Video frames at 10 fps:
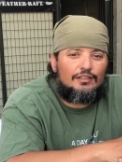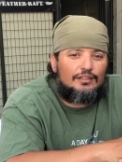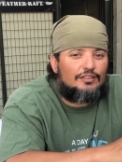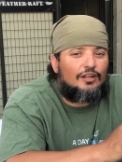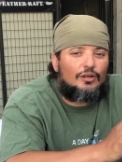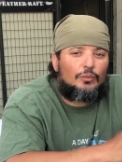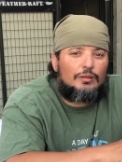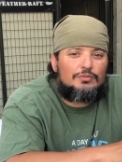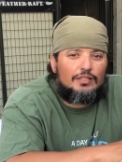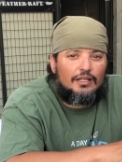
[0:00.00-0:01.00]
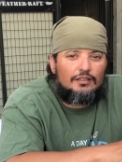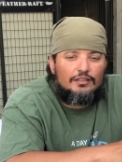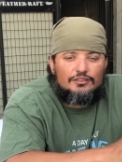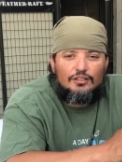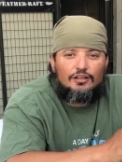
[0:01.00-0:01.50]
It's on our website,
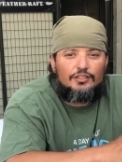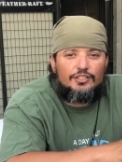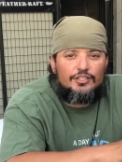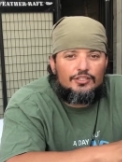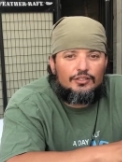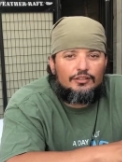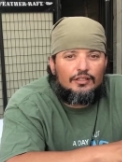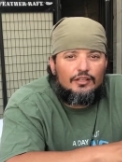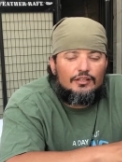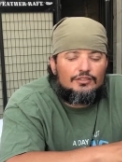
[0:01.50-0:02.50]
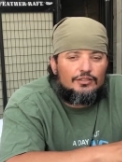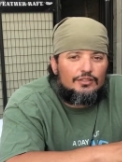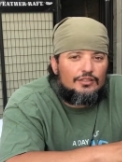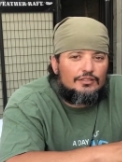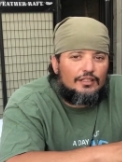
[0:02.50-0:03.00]
it's on our t-shirt, so you
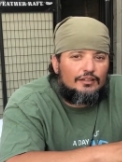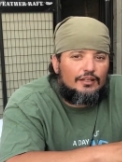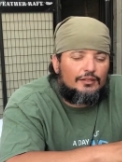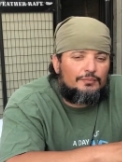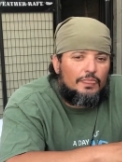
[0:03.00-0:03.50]
can see it there.